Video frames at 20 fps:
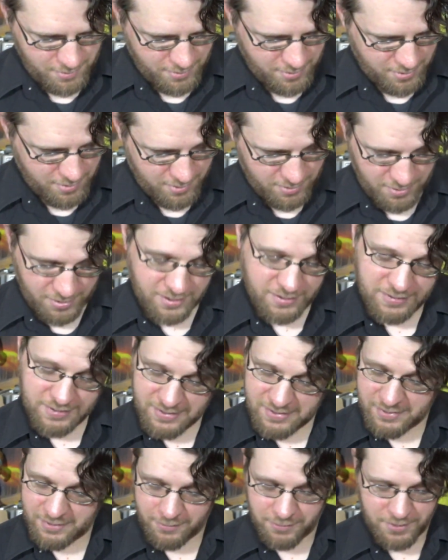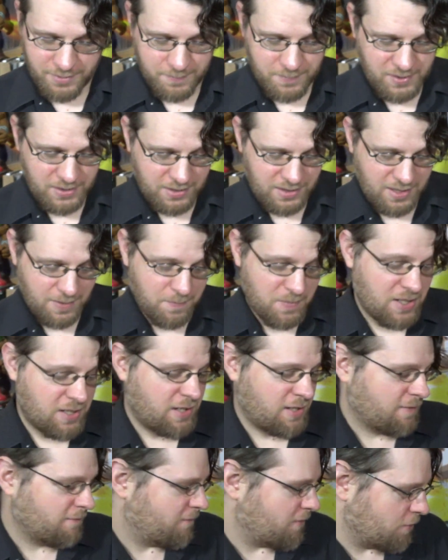unseal them in the
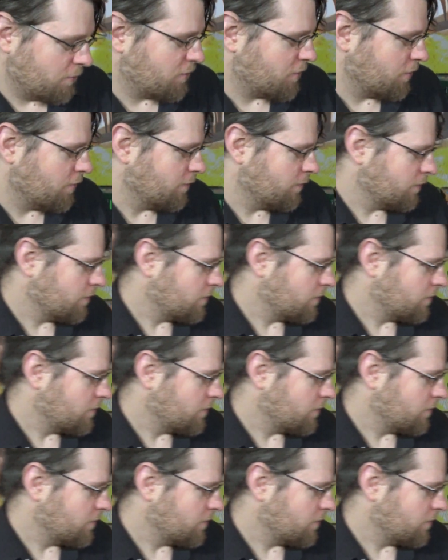immediate future.